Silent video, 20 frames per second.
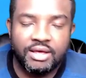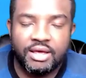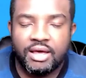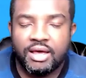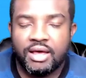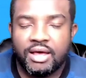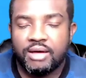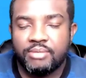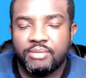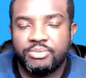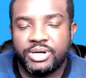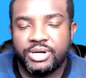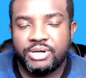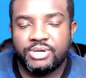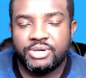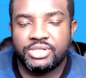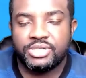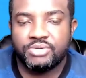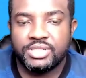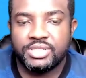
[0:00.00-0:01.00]
pretty
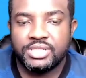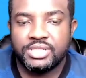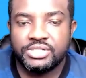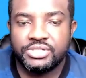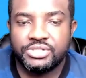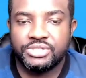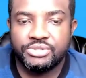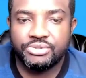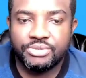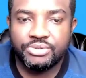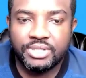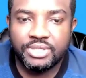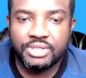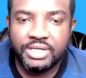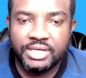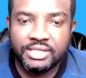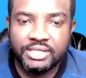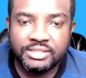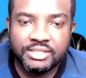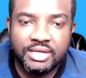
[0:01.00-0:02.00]
much what this tool
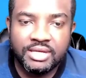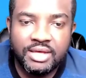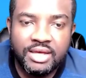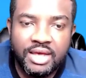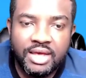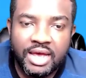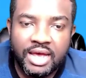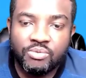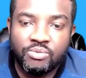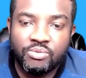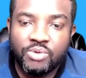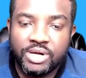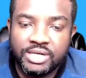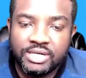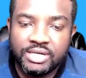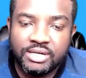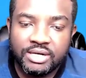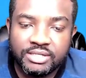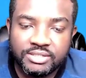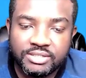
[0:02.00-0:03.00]
is and what it
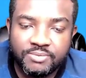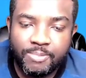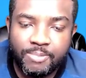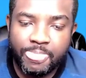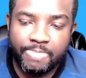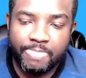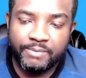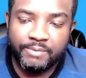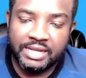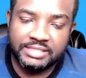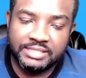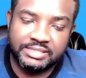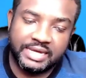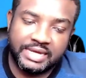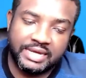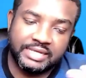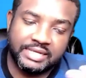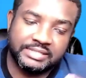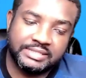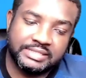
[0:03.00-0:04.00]
does. But let's take
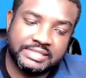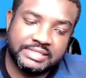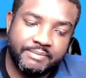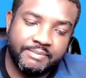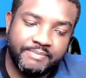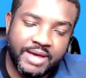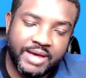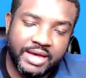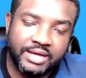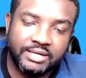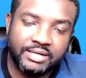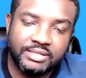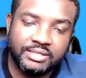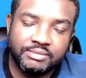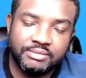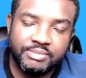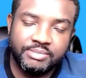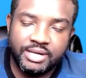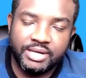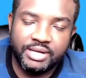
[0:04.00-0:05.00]
a step back a little
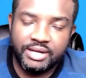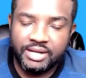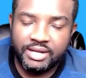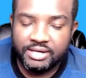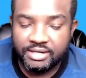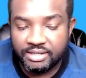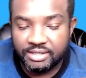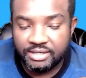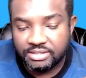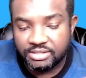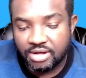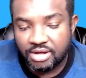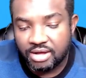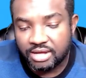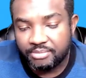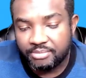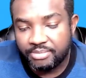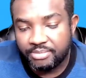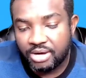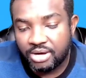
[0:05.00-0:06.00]
bit and talk
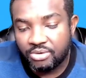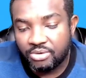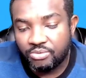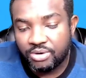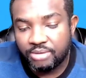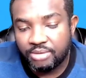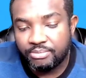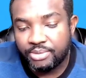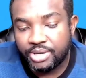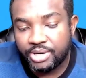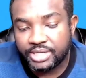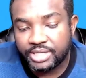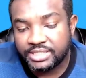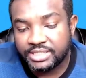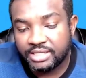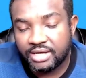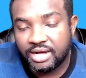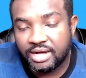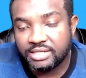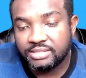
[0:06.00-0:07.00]
about what marketing
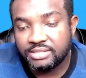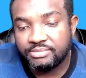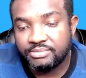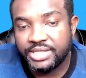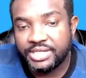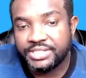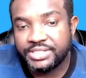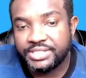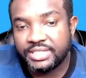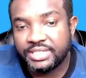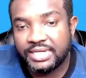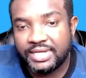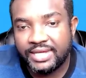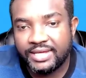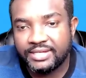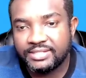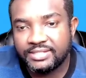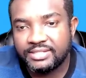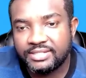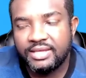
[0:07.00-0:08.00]
automation
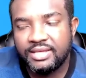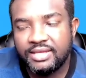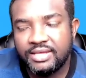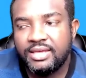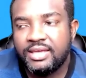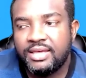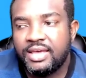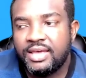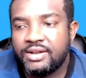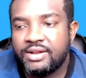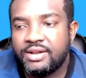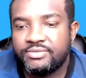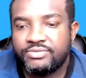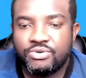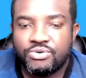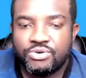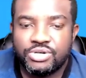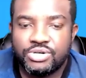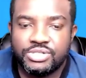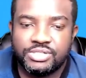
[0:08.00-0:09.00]
is. And of
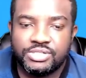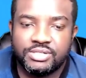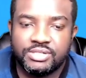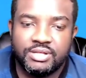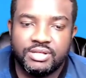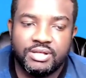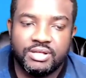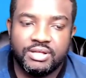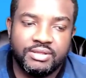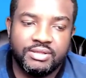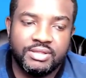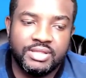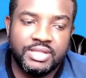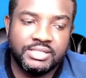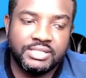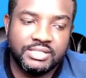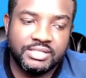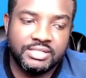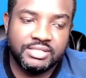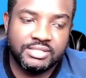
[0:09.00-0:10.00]
course, this
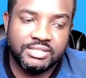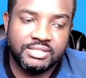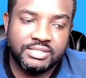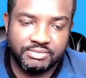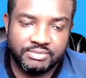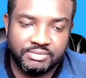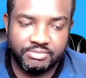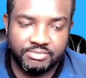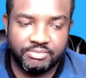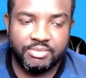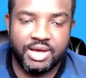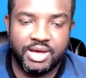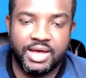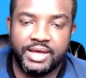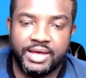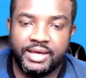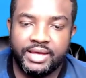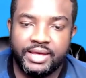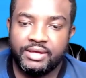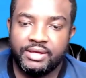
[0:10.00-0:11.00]
is
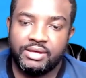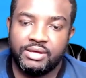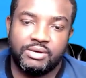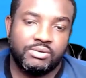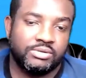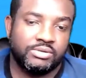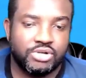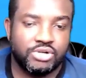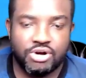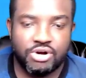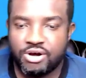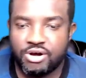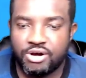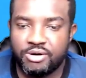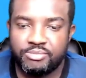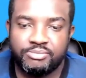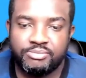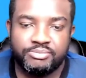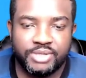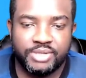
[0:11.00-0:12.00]
my
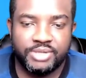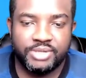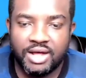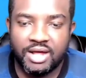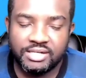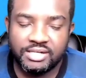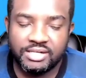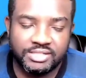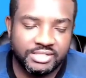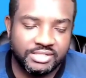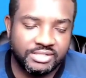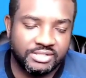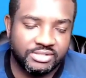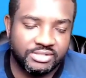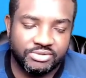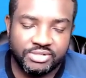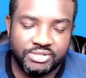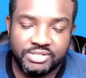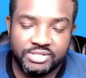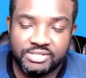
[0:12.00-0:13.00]
terminologies, or
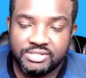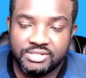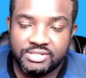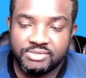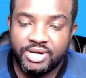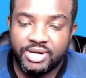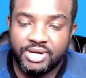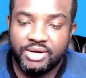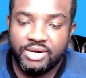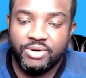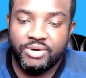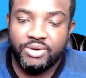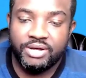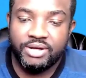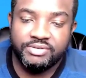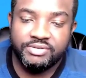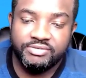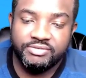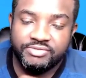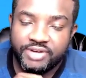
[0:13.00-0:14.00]
this is my way of
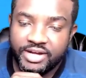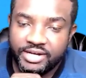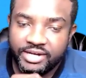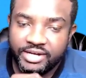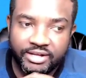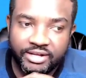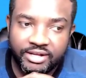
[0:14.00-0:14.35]
defining